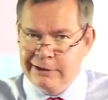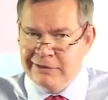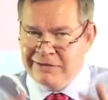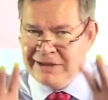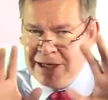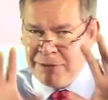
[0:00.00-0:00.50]

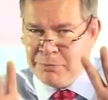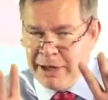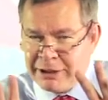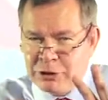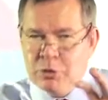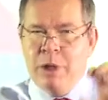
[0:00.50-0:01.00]
Think
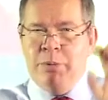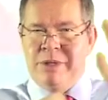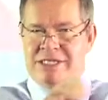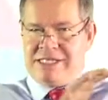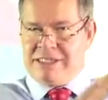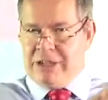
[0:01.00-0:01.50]
back to where we
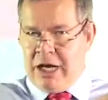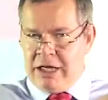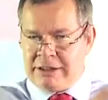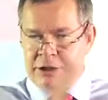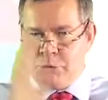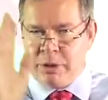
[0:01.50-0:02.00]

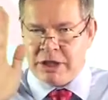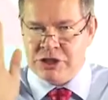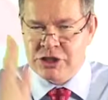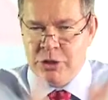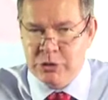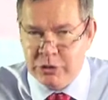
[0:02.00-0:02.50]
started when I
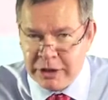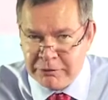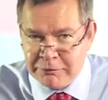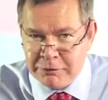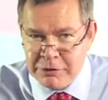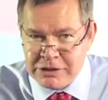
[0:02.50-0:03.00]
showed you that
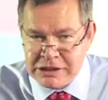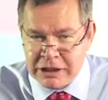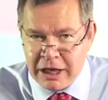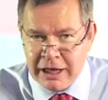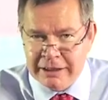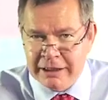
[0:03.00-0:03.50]
first
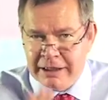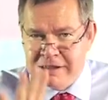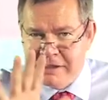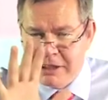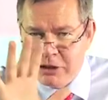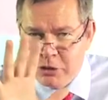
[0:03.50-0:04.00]
slide and I
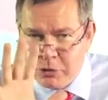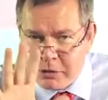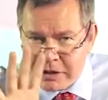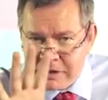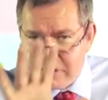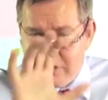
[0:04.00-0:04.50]
said to you,
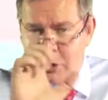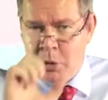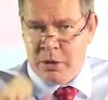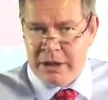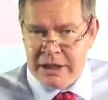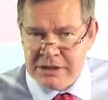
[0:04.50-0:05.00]
this is the
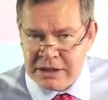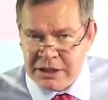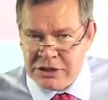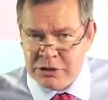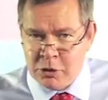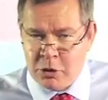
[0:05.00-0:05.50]

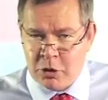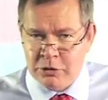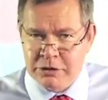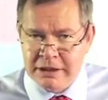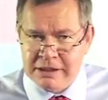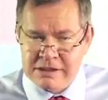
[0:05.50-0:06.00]
organizational
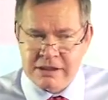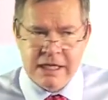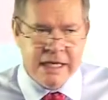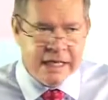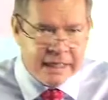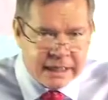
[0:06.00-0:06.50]
context,
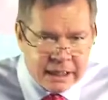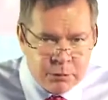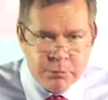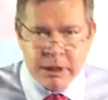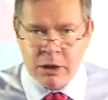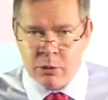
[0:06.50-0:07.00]

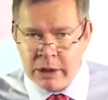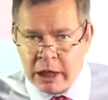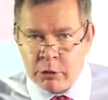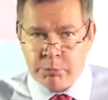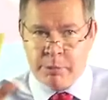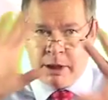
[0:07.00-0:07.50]
inbound,
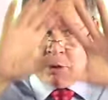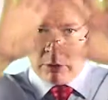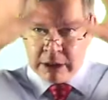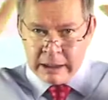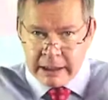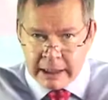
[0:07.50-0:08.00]
outbound,
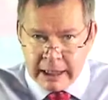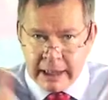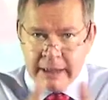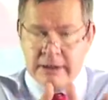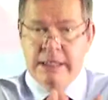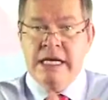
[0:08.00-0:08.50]

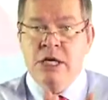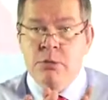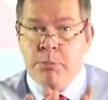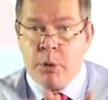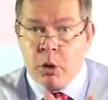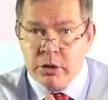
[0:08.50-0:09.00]
and
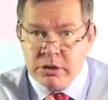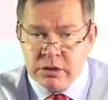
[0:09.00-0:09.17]
in-pond,